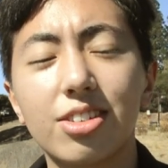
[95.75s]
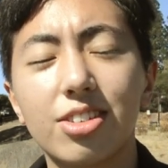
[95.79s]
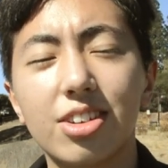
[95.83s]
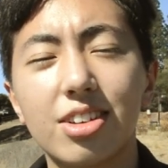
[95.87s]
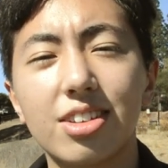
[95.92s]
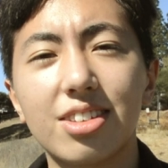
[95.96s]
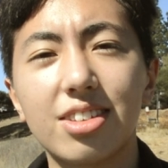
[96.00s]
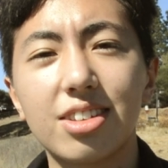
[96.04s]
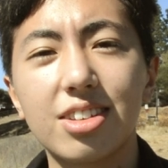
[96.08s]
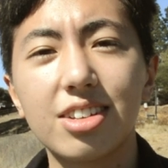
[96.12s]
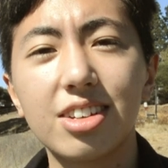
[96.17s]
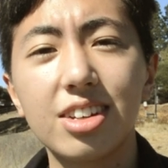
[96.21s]

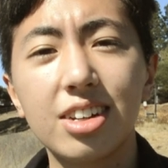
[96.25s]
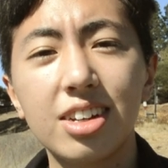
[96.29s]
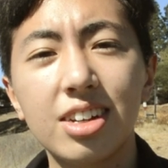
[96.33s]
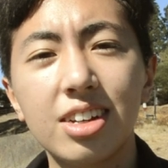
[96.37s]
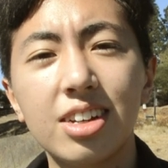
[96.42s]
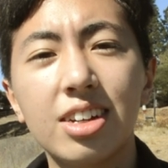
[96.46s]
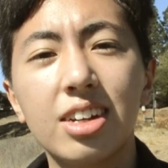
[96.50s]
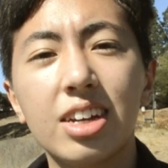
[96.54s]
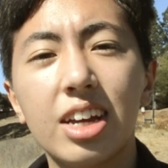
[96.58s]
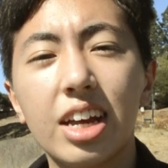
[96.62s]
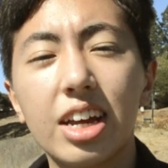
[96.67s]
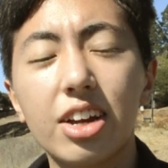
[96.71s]
just
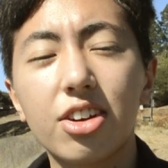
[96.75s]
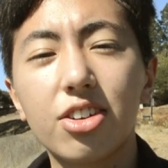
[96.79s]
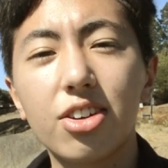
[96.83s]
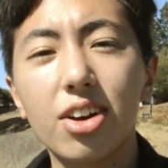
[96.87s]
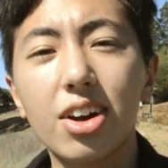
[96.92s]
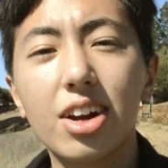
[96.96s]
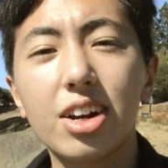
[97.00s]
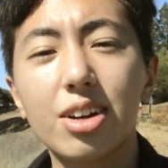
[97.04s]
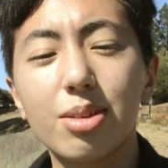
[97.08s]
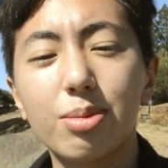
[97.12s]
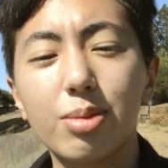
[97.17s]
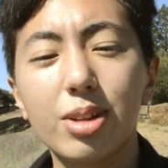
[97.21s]

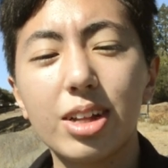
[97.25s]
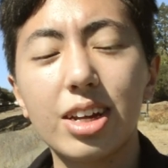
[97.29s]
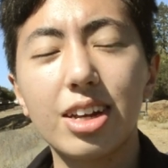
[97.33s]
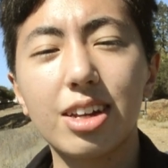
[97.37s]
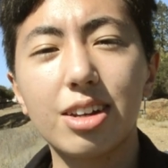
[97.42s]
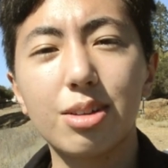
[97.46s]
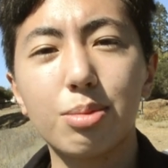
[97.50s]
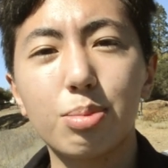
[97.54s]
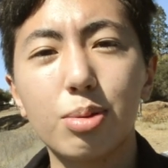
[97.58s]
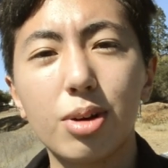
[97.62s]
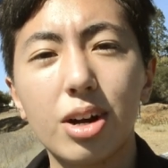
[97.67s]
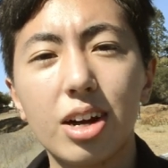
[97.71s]
incredibly
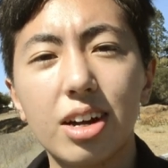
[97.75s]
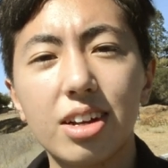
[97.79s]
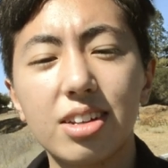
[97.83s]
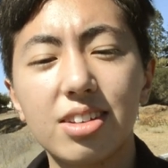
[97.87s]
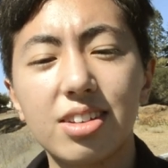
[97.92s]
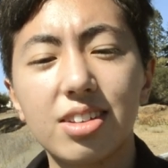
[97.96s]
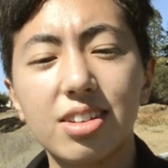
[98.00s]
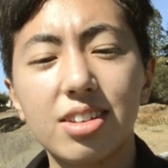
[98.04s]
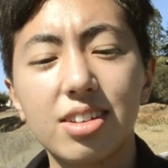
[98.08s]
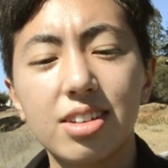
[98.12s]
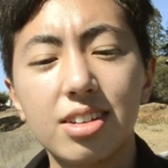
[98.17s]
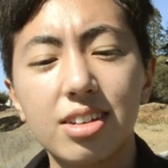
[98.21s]

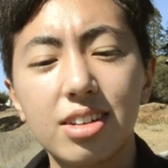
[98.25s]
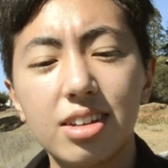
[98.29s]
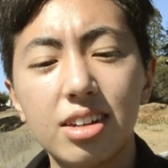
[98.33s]
depressed.